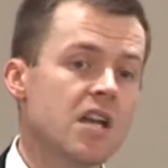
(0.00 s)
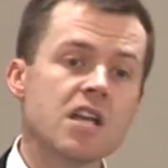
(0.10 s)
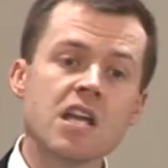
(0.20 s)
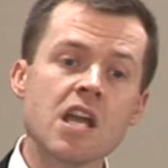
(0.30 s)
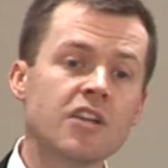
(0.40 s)

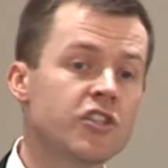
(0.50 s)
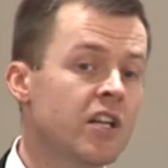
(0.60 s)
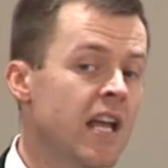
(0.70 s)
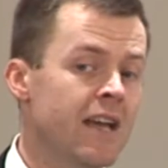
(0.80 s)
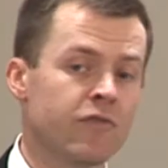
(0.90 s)
Each
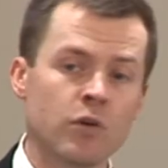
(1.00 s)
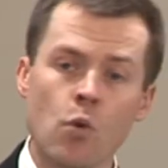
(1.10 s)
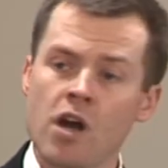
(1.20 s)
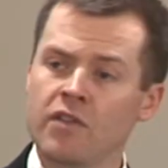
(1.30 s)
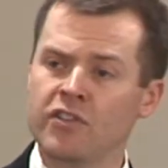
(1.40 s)
and every
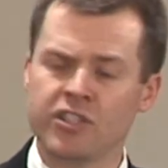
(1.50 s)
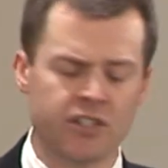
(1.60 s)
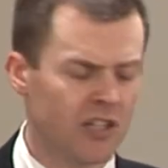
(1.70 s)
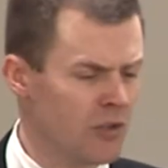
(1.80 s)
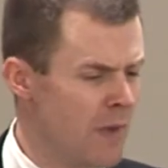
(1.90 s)
one of us, it
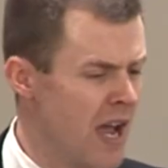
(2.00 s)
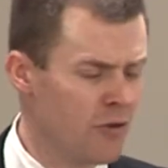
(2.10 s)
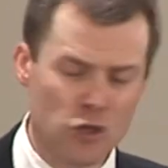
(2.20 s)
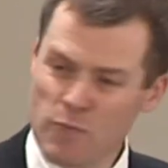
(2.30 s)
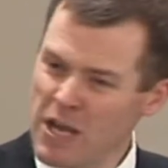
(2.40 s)
doesn't matter,
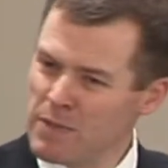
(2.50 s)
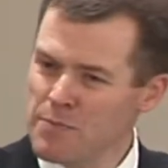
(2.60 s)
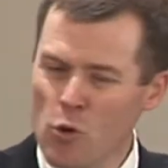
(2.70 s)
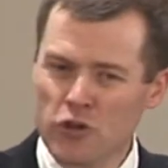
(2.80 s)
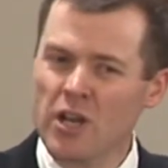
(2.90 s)
you may be
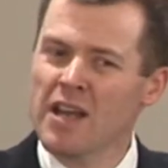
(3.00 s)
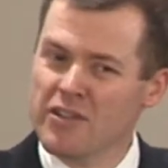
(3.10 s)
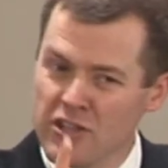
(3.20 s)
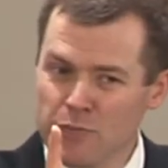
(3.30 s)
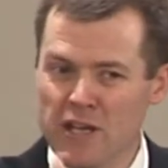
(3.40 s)
more,
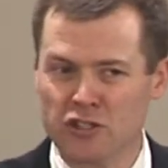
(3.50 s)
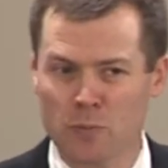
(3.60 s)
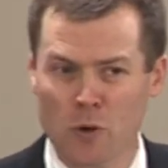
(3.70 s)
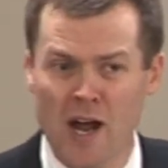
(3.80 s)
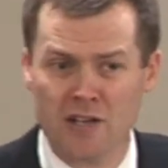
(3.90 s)
this may
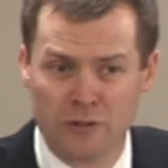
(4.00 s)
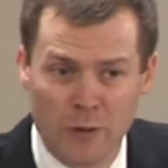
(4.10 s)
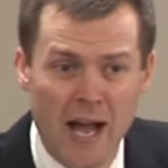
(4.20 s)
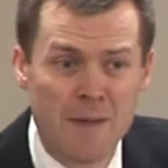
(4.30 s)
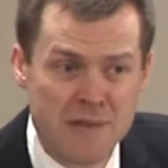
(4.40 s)
surprise
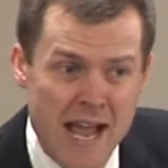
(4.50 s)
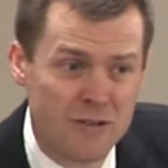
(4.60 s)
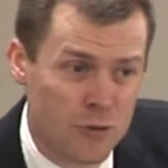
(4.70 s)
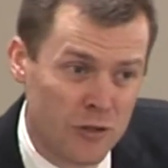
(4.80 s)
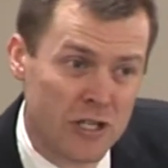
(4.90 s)
you, I'm
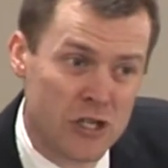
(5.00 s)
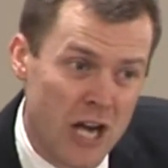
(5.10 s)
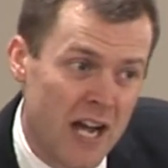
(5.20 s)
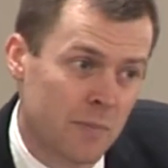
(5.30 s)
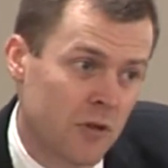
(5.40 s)
naturally a
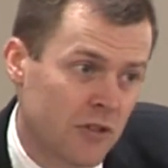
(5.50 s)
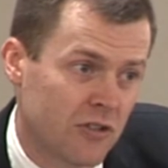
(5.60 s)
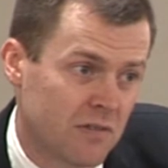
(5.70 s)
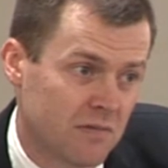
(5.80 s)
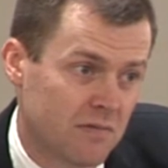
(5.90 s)
shy person.